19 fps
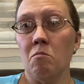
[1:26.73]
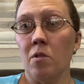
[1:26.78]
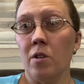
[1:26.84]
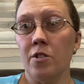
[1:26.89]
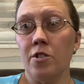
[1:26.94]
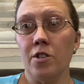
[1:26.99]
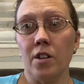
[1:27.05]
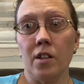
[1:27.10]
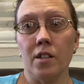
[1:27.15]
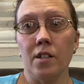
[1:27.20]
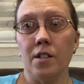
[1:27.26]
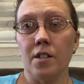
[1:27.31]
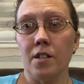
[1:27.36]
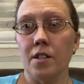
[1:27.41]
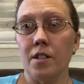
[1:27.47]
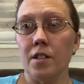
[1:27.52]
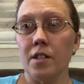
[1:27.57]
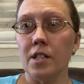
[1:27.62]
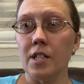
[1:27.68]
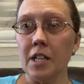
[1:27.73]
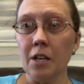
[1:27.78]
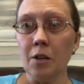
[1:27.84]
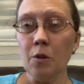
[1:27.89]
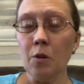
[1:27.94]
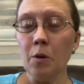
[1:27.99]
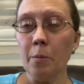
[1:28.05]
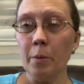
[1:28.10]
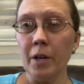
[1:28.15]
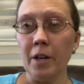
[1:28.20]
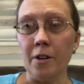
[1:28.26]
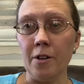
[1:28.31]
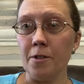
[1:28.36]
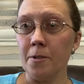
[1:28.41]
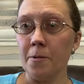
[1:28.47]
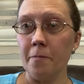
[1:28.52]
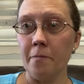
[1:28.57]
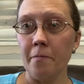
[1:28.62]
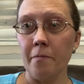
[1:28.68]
just see who appears.